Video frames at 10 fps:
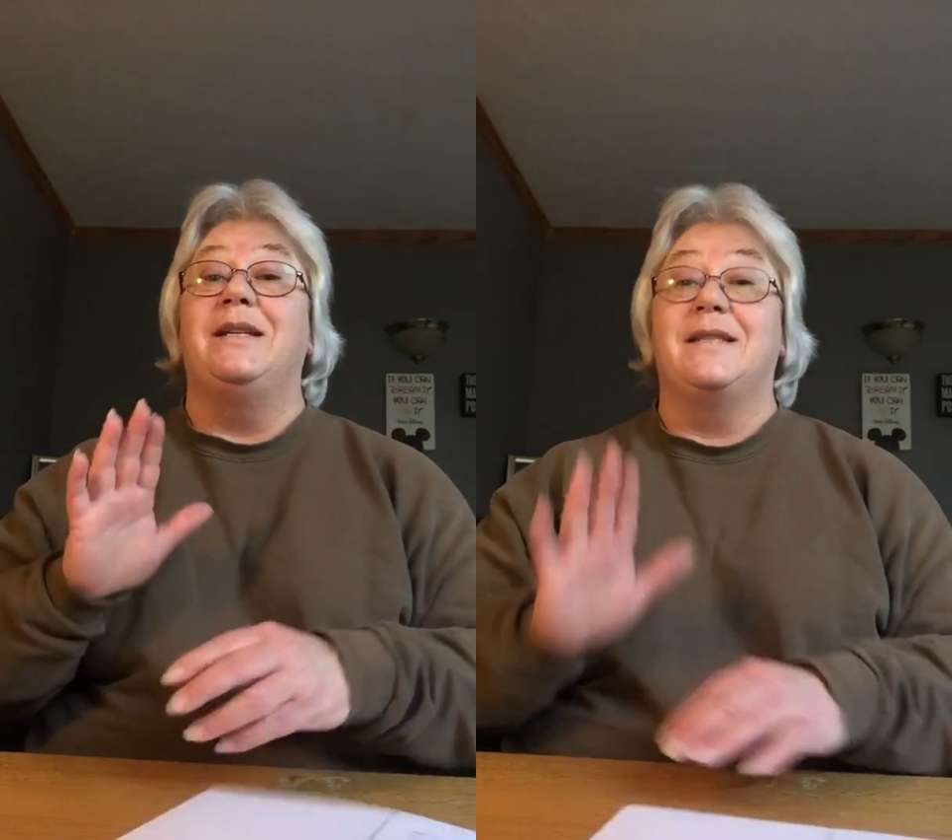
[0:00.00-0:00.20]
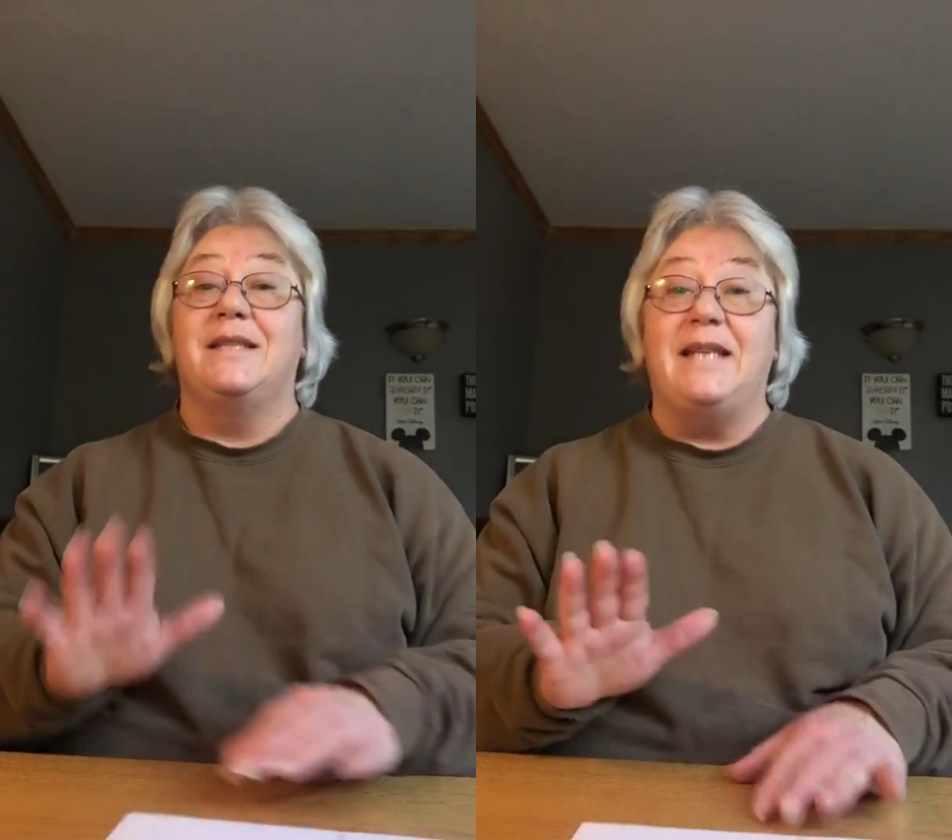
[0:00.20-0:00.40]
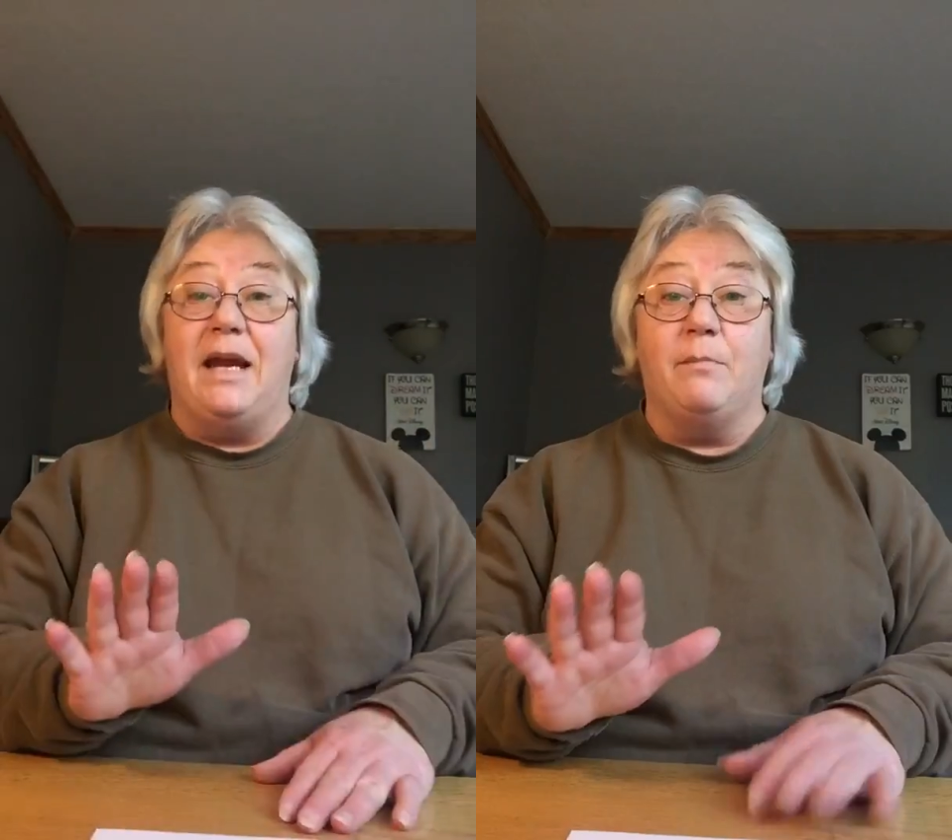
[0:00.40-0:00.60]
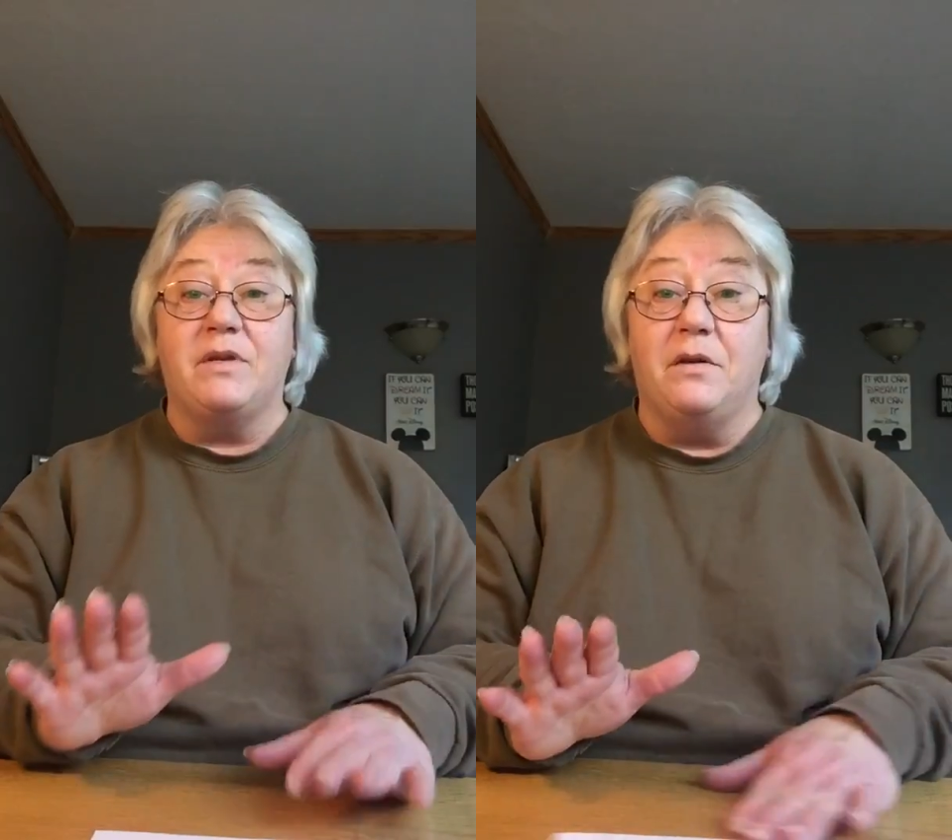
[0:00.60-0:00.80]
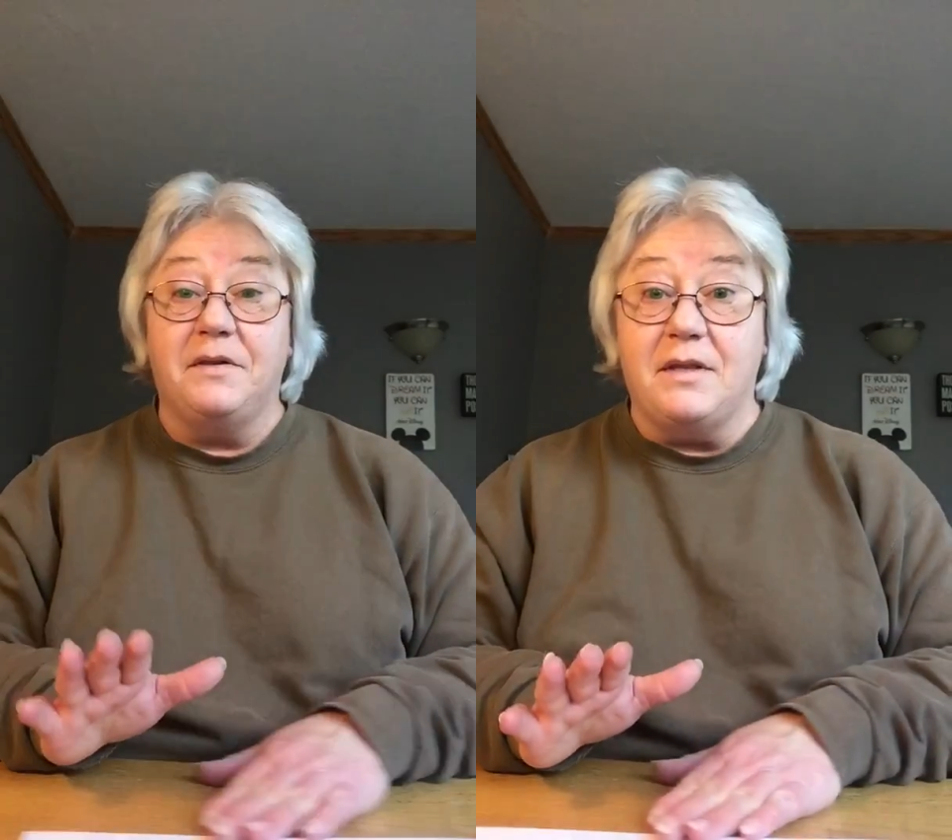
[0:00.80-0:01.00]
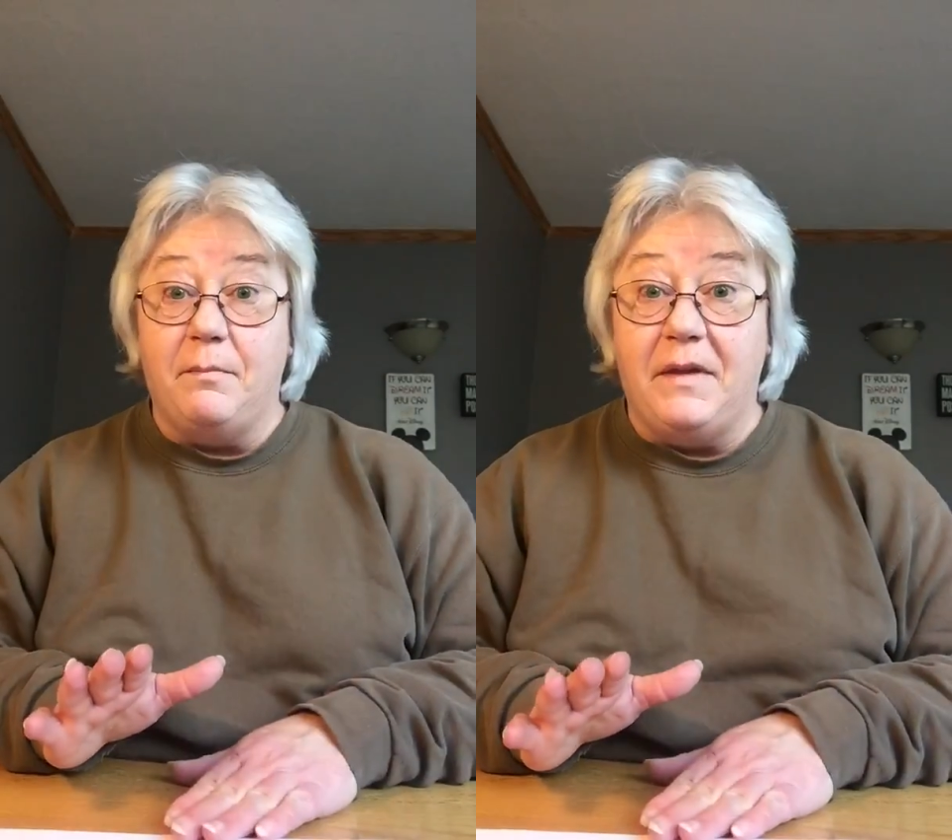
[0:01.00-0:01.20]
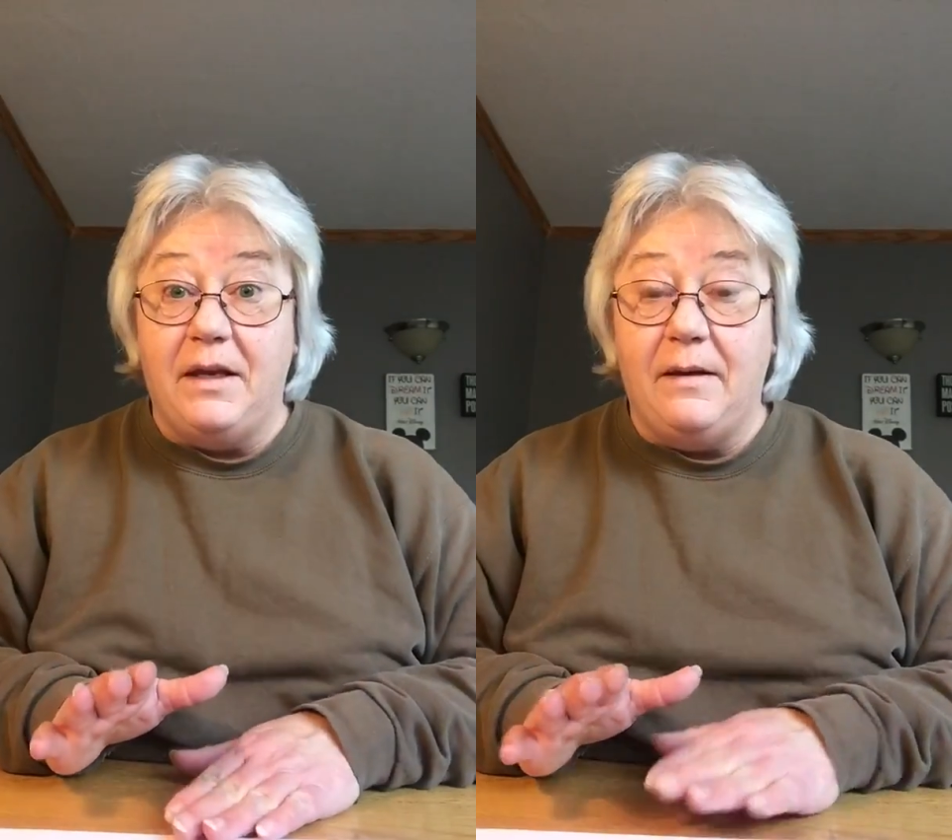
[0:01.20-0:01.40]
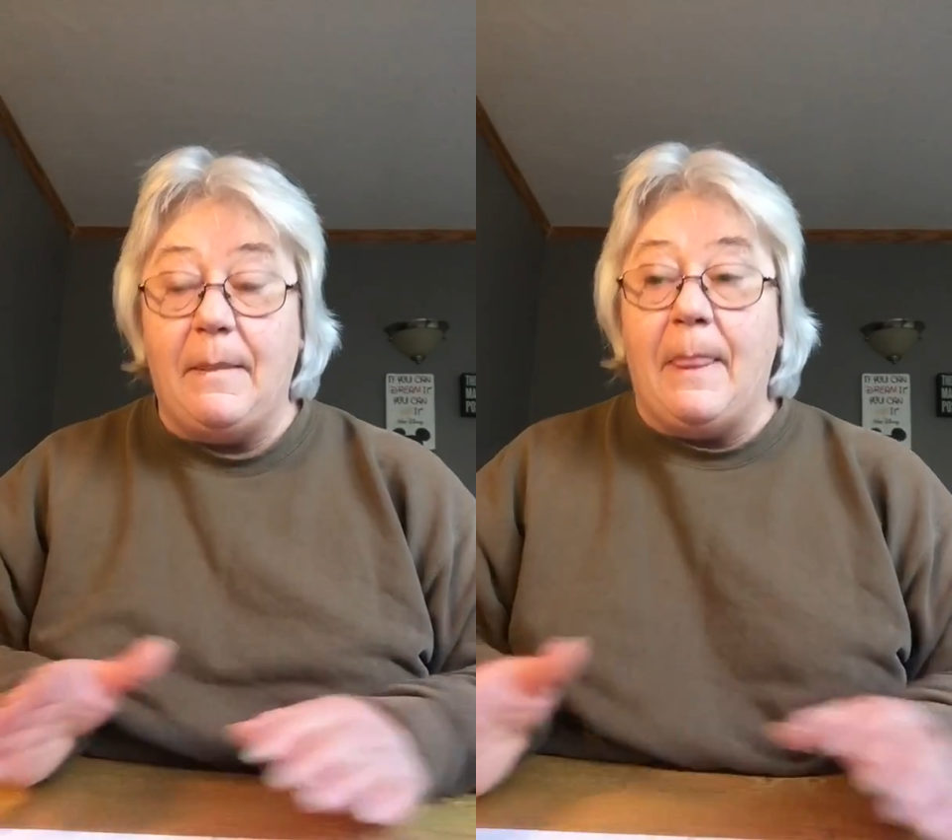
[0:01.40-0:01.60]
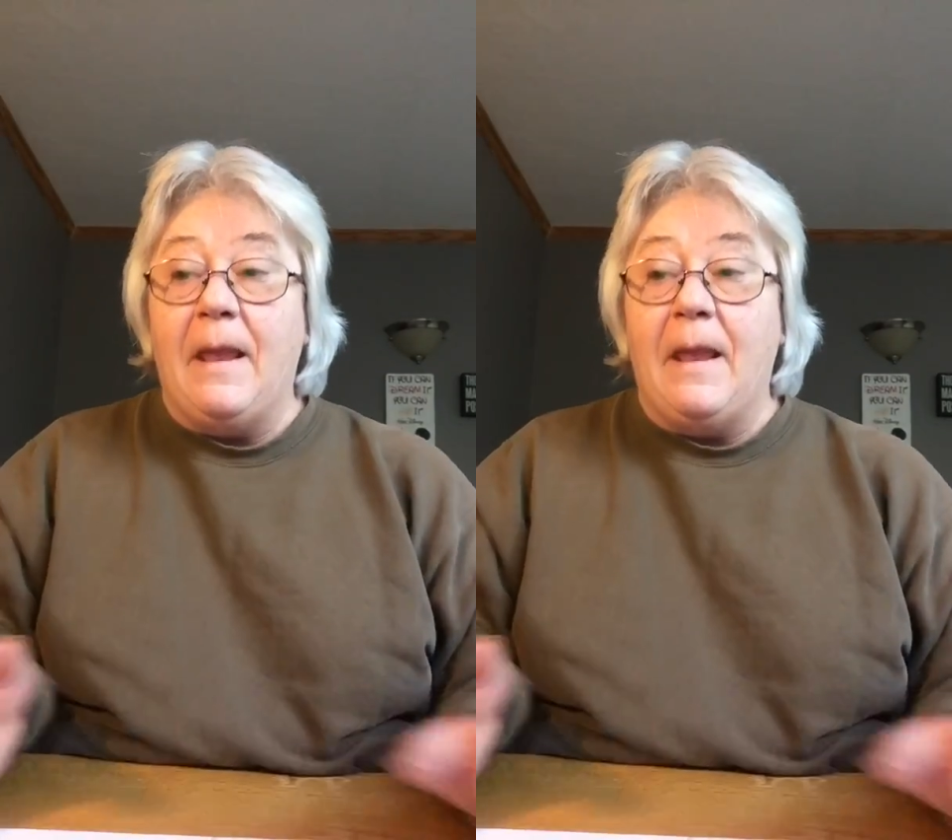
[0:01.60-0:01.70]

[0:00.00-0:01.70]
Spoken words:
stamps on something.